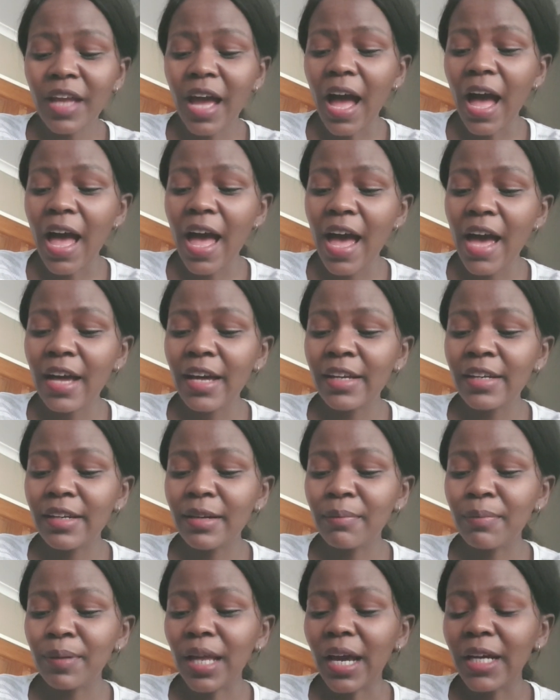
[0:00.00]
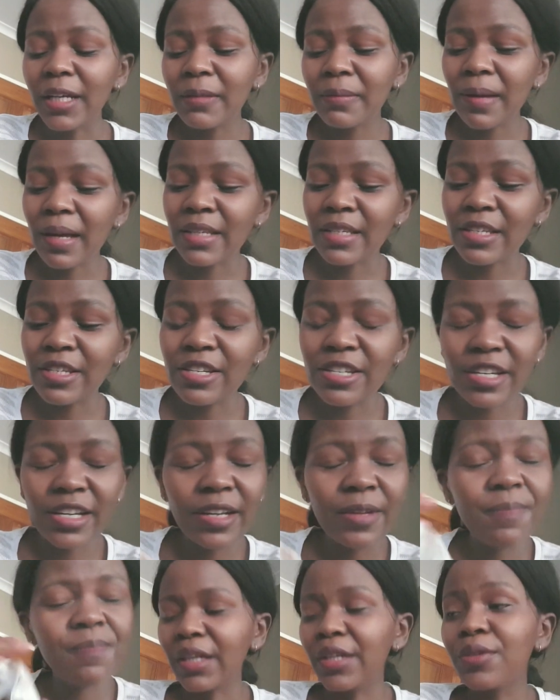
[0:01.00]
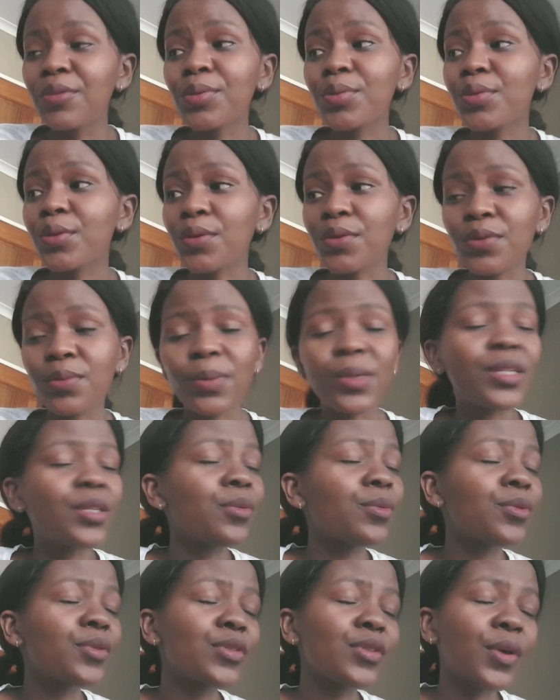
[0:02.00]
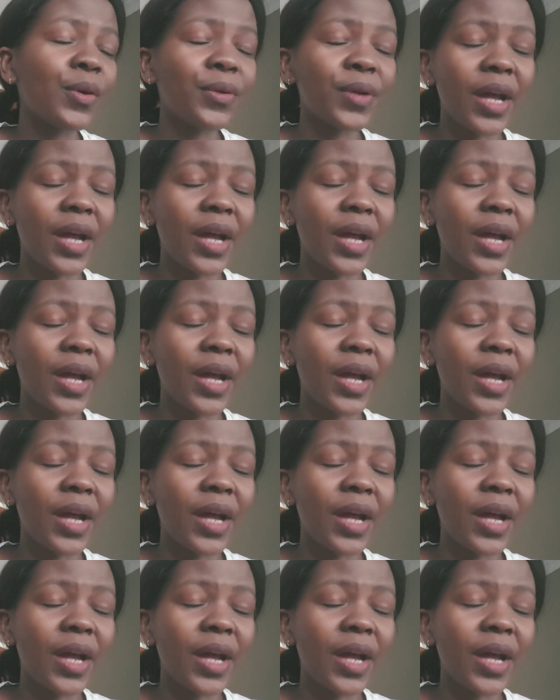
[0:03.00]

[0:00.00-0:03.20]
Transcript: I had a blind passenger. He was so sweet, he was so